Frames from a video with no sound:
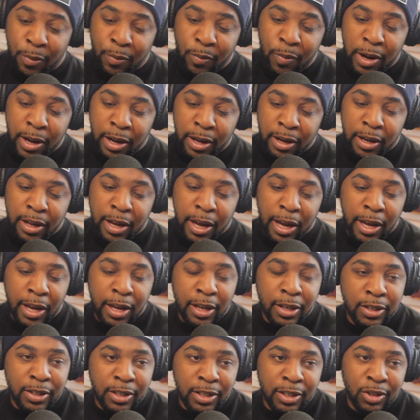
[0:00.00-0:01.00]
what
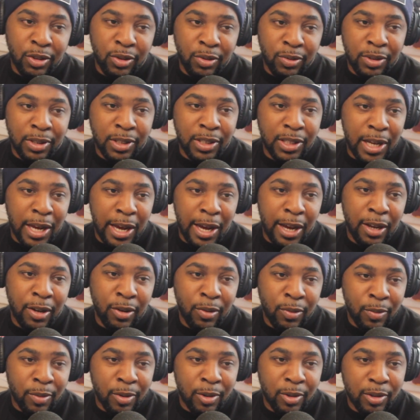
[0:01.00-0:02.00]
age did you decide you
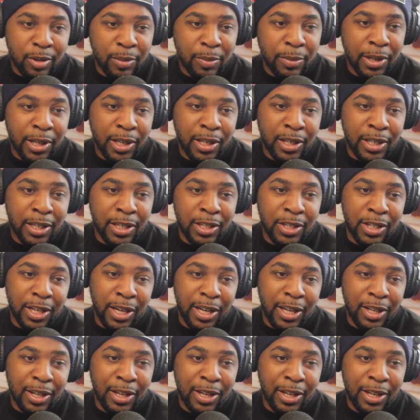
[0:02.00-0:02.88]
wanted to be a DJ?